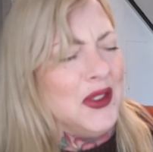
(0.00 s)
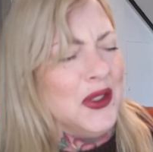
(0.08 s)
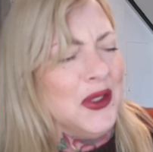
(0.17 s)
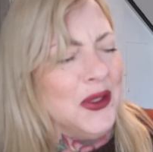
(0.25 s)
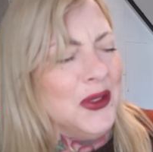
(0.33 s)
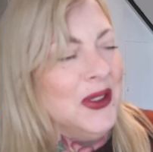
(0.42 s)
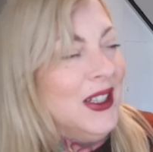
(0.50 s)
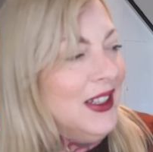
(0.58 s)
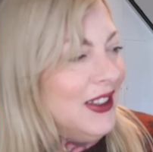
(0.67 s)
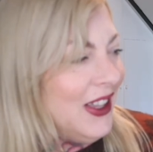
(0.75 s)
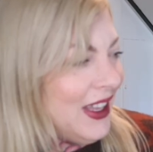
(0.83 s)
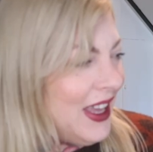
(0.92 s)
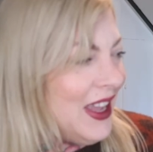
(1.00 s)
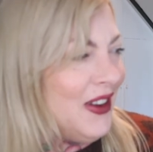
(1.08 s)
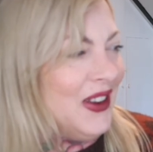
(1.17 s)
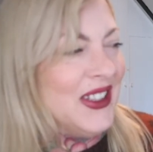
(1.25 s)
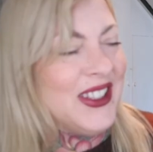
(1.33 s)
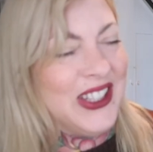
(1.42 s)
do. Like, he
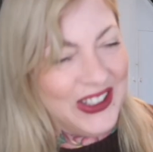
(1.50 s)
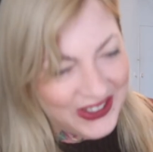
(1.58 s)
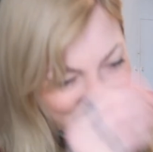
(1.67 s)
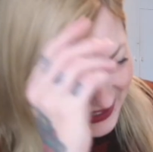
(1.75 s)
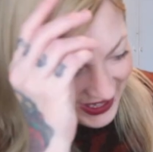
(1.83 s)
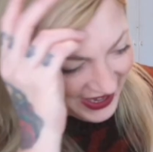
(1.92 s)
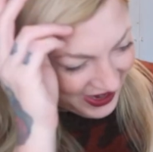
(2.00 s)
was looking